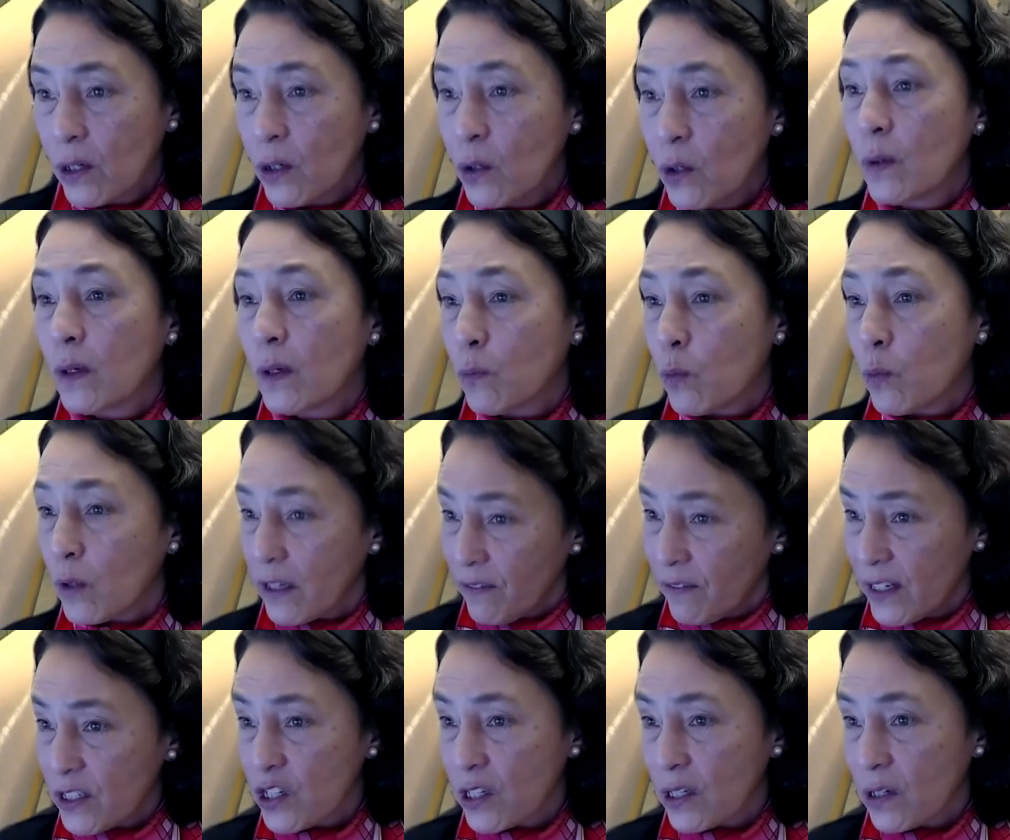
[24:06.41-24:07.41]
who will
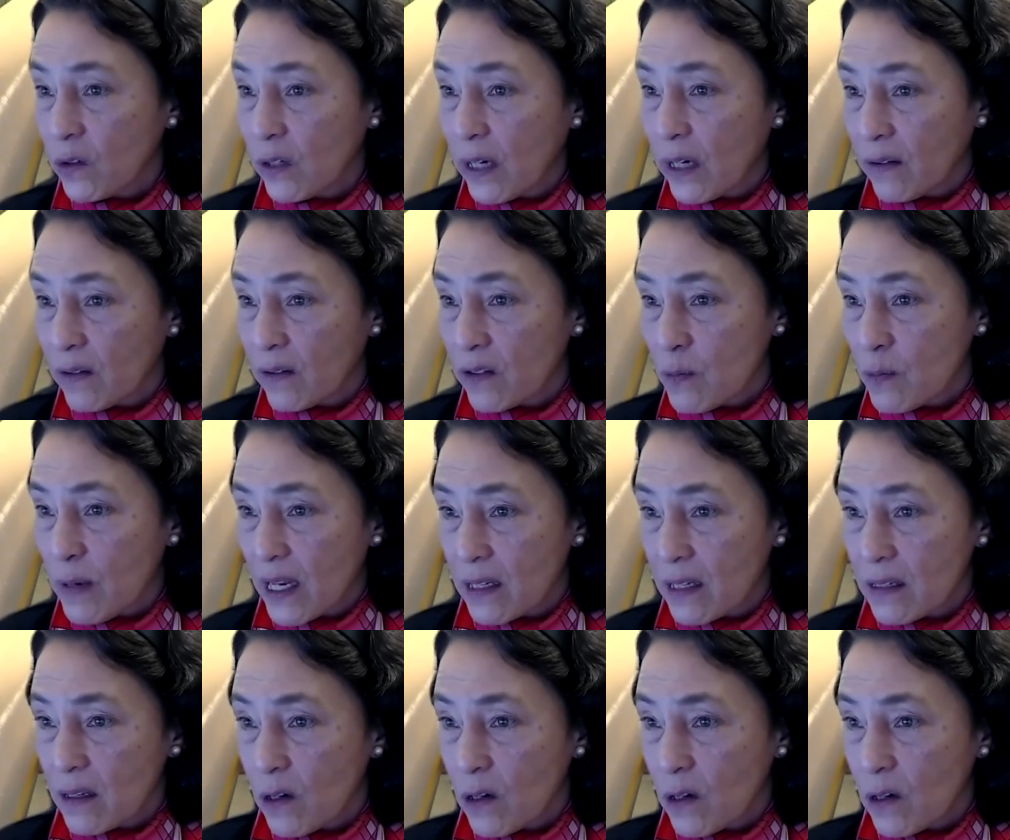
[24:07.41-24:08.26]
eventually go to outer space.